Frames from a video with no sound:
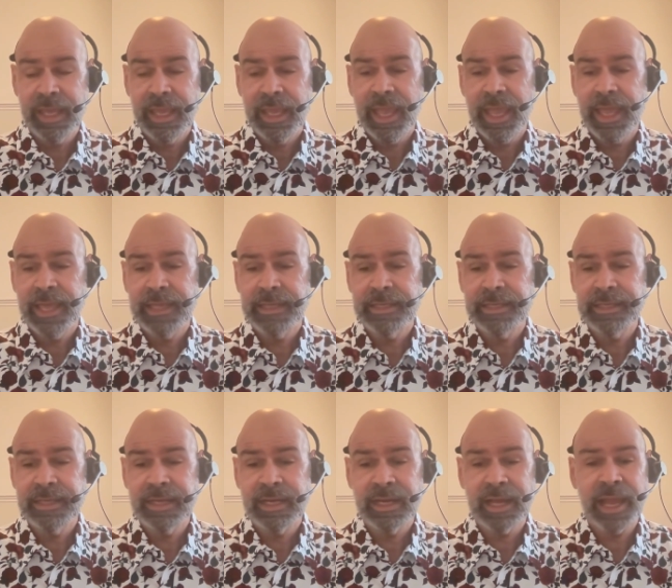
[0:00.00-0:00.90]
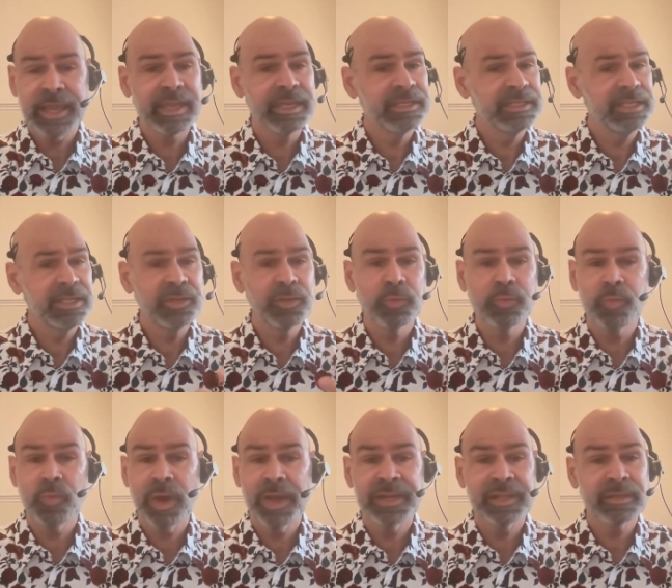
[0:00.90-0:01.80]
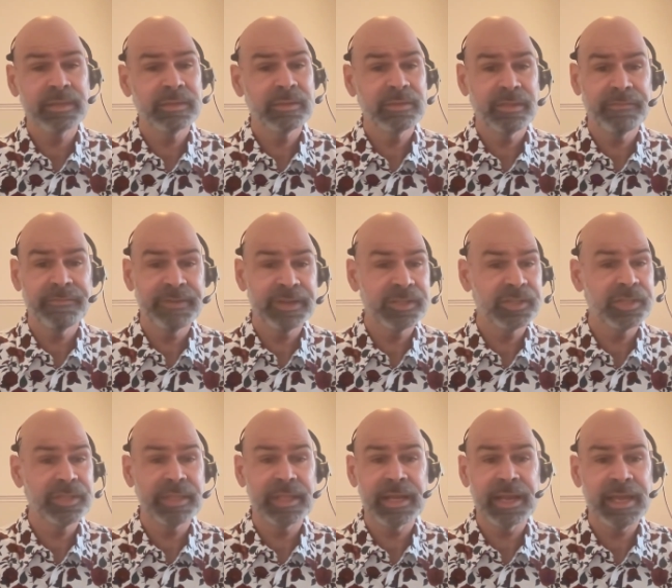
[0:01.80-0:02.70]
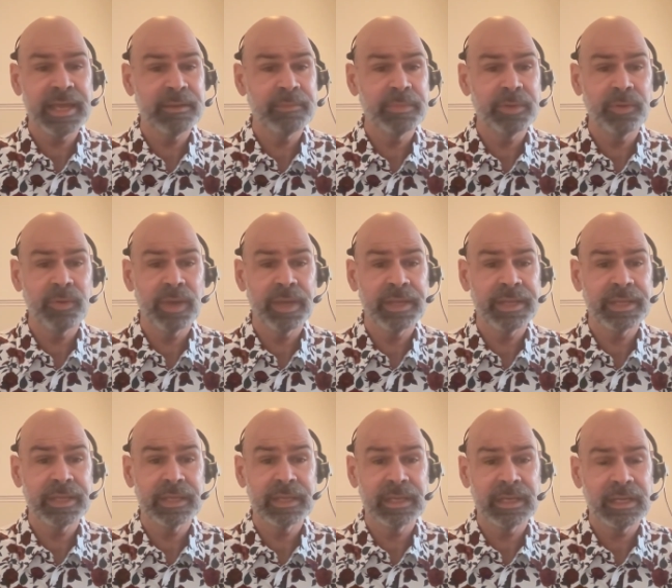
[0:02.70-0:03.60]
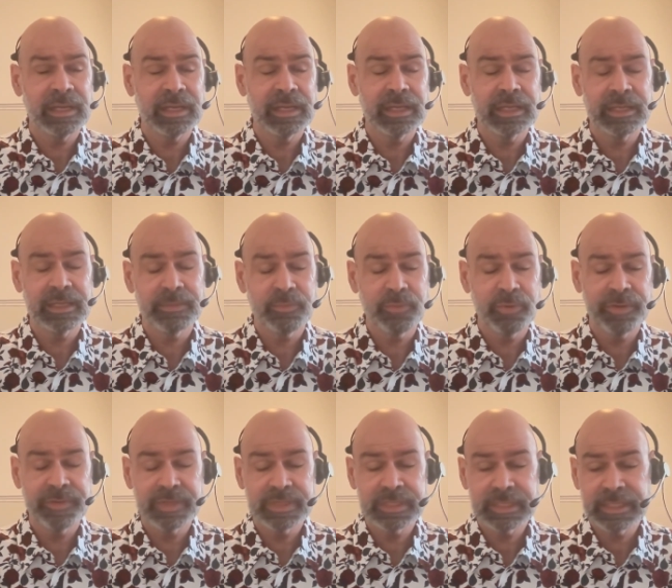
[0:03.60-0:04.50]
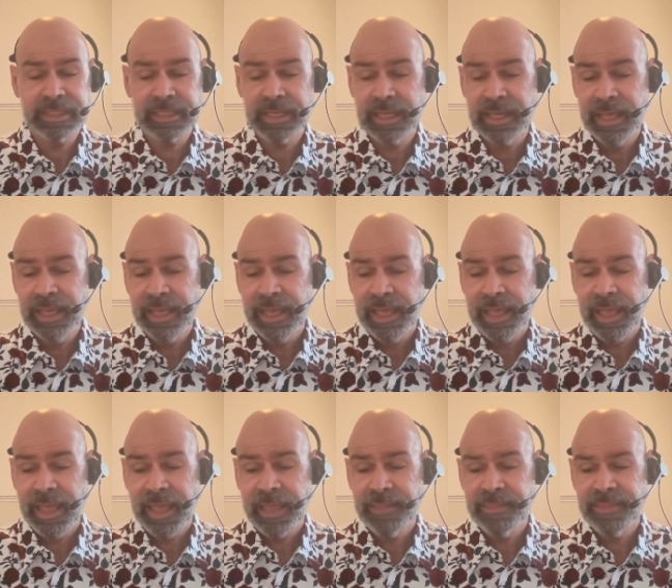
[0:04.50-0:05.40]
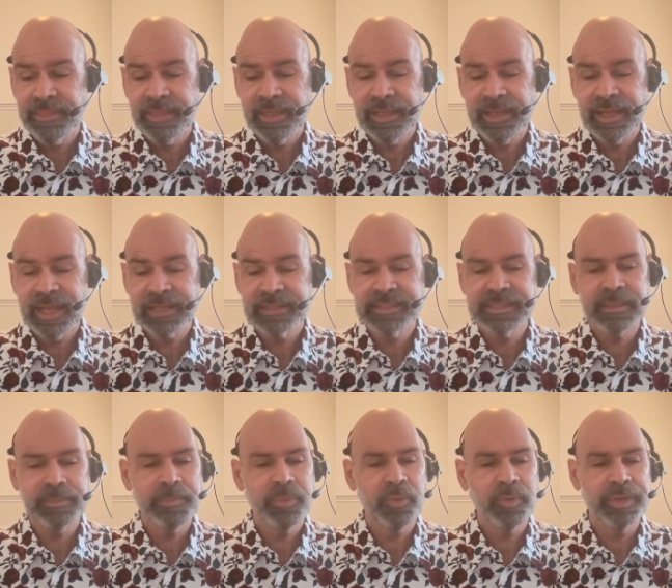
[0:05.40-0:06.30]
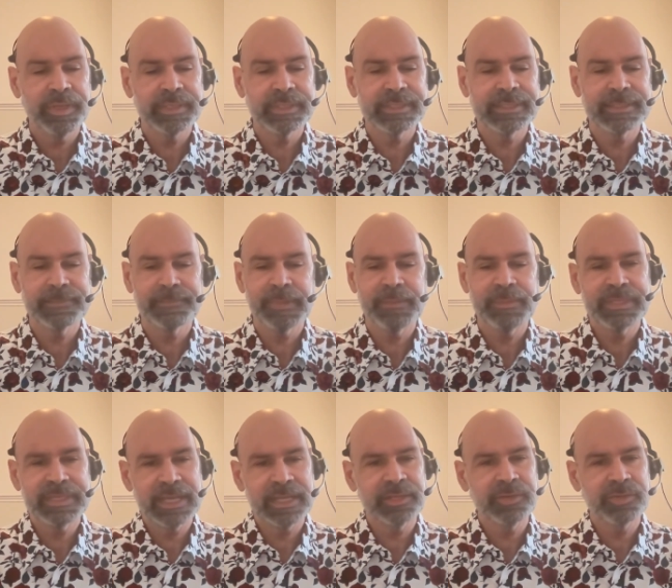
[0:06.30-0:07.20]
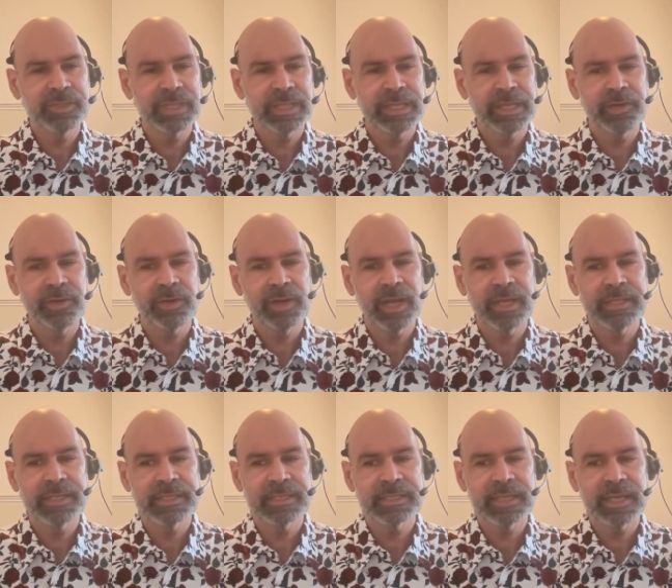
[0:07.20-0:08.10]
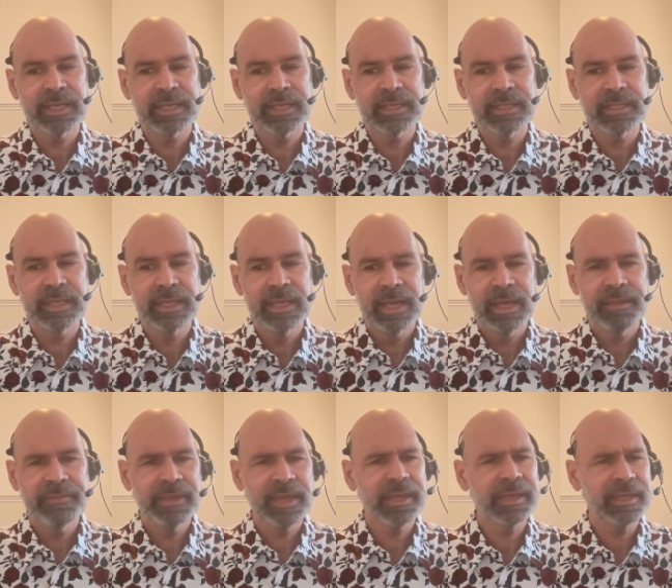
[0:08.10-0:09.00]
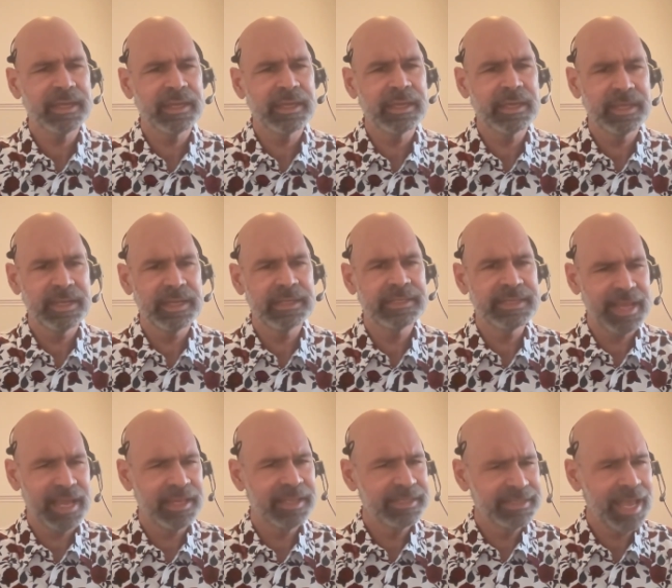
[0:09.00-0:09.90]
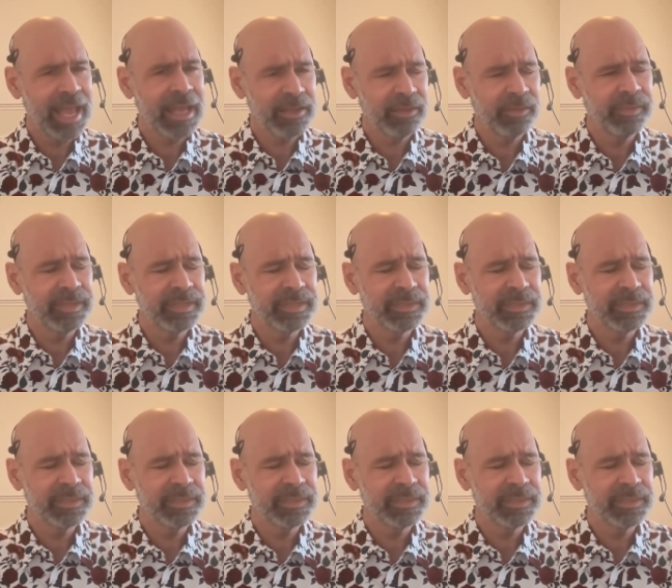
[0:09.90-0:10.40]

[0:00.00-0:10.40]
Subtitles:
and I continued writing the fiction that I had been writing previously. And then at some point, maybe 10 years later, I decided, I think I can tackle this